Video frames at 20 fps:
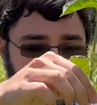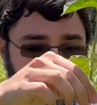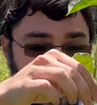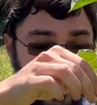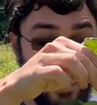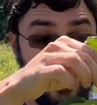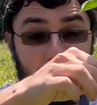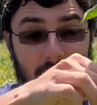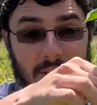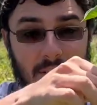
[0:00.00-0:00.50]
on
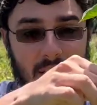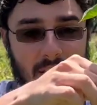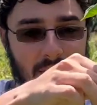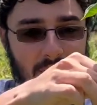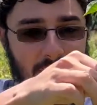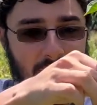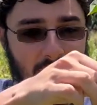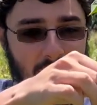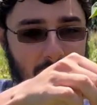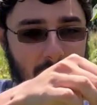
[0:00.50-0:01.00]
the other side of the
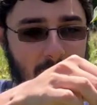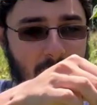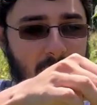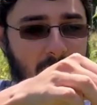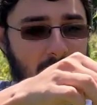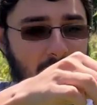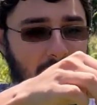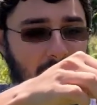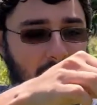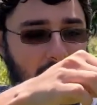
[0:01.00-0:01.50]
stem,
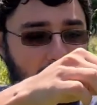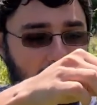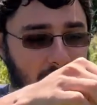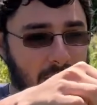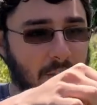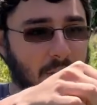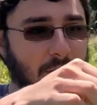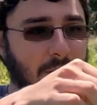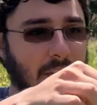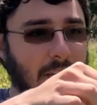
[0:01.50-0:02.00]
and
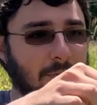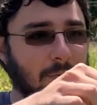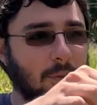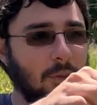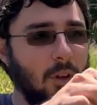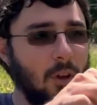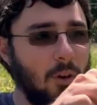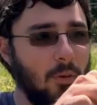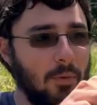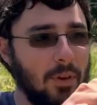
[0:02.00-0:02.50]
each leaf
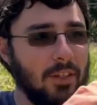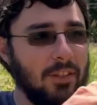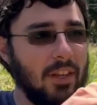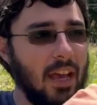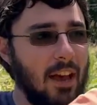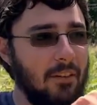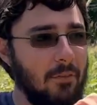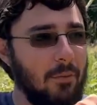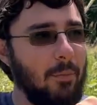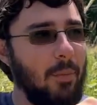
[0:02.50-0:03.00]
will always
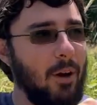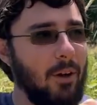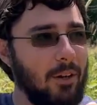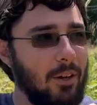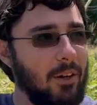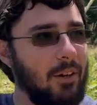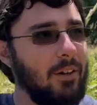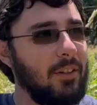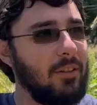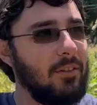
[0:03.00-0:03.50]
have a partner.
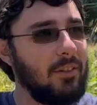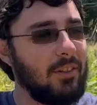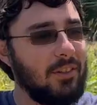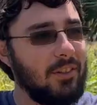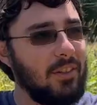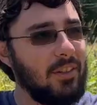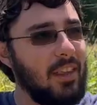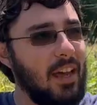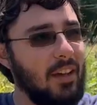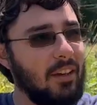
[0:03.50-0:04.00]
You can
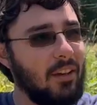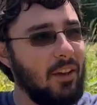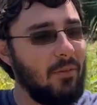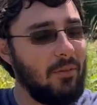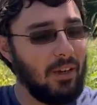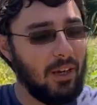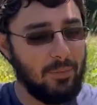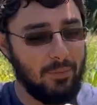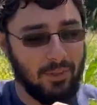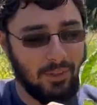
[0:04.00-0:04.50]
see that
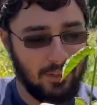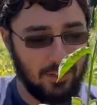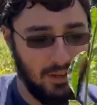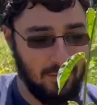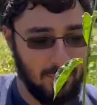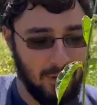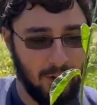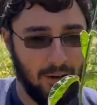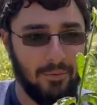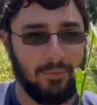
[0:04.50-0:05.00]
going up the stem
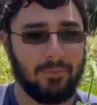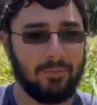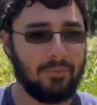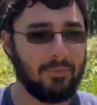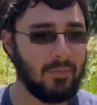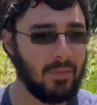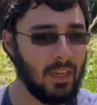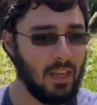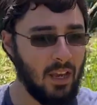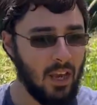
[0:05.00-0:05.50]
here.
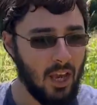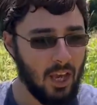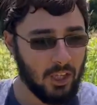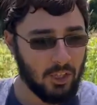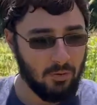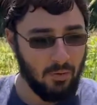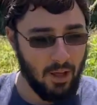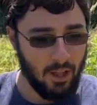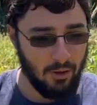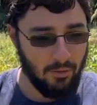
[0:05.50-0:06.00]

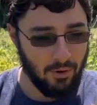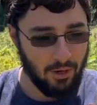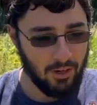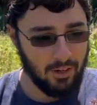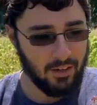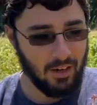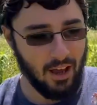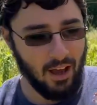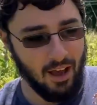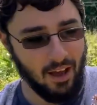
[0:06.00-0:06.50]

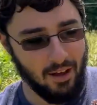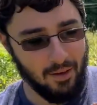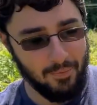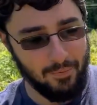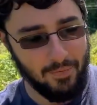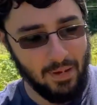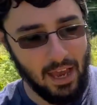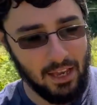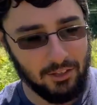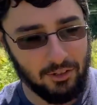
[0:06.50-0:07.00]

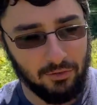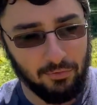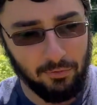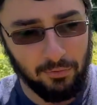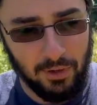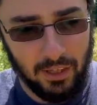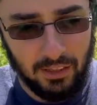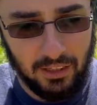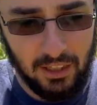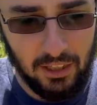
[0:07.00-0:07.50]
Swallowwort has really